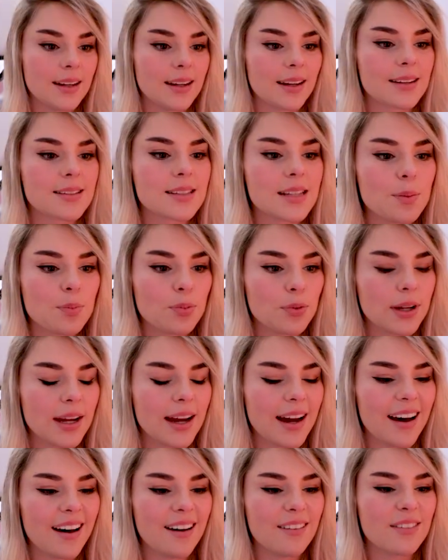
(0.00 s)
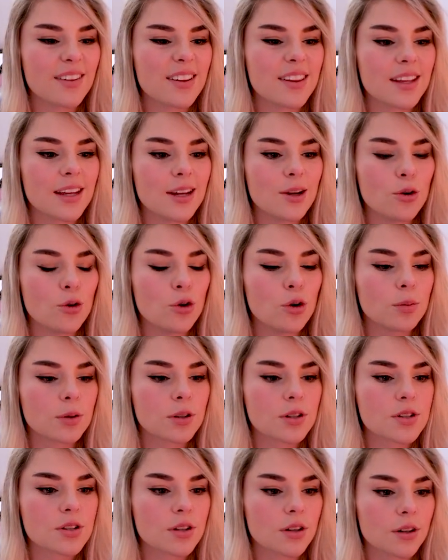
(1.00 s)
Next up, we have the Uber
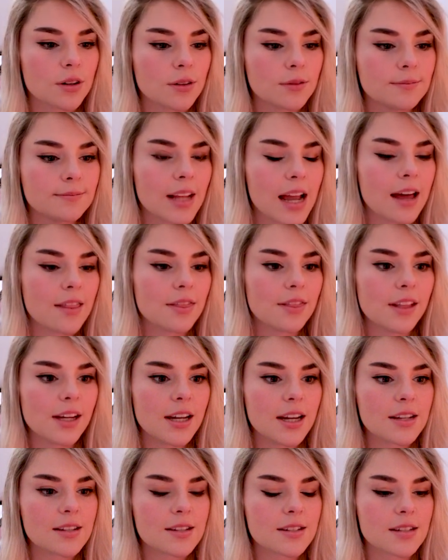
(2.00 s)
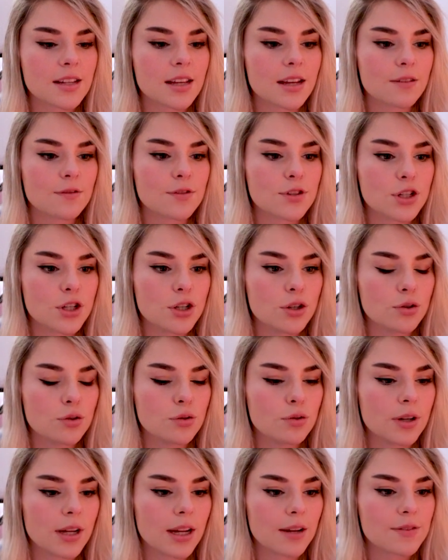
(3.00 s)
Saw. And this gives
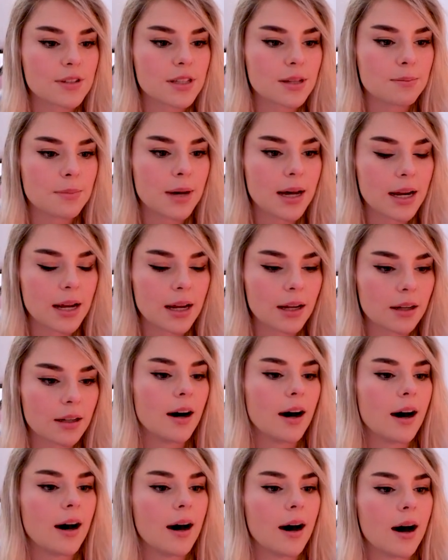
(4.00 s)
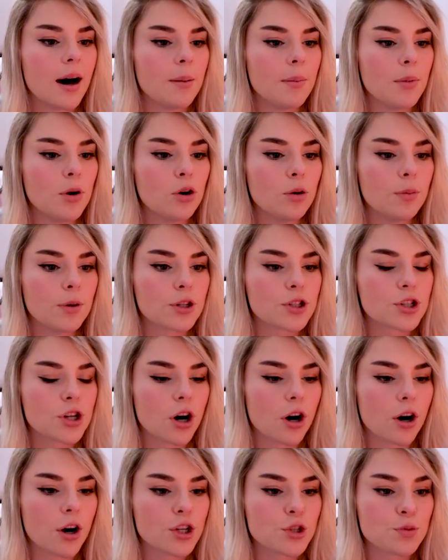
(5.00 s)
the medic Uber
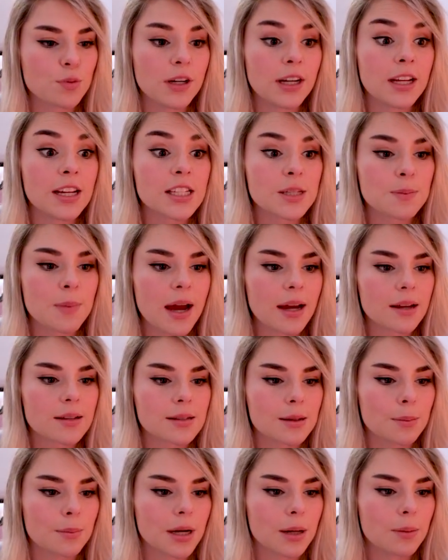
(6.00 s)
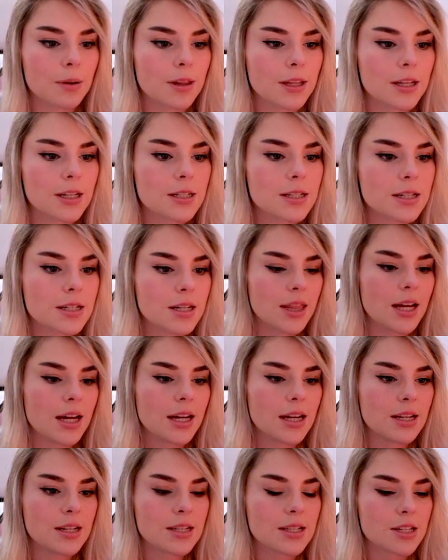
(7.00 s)
charge when he smacks somebody with it.
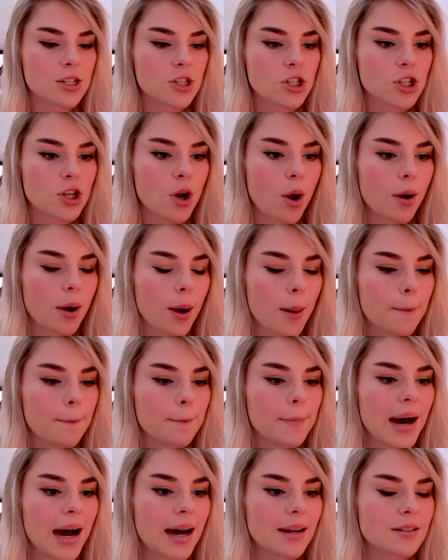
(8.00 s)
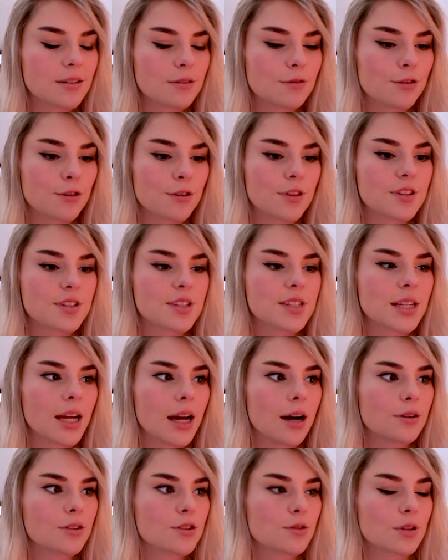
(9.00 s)
That is the stock bat for the
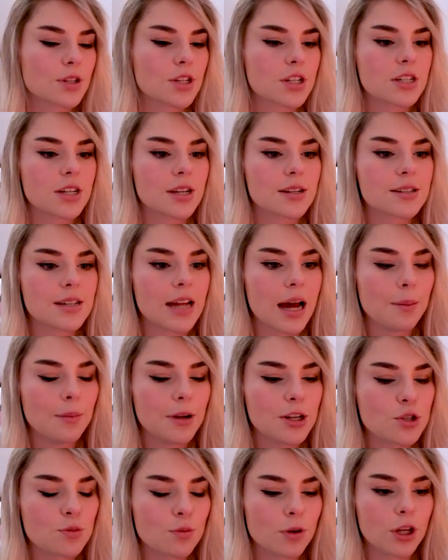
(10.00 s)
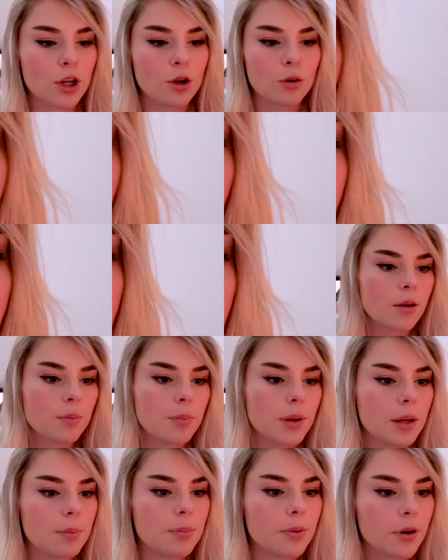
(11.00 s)
scout, which does damage when you bonk
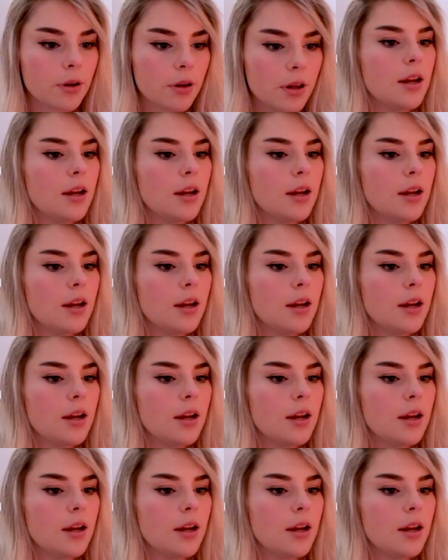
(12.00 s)
people.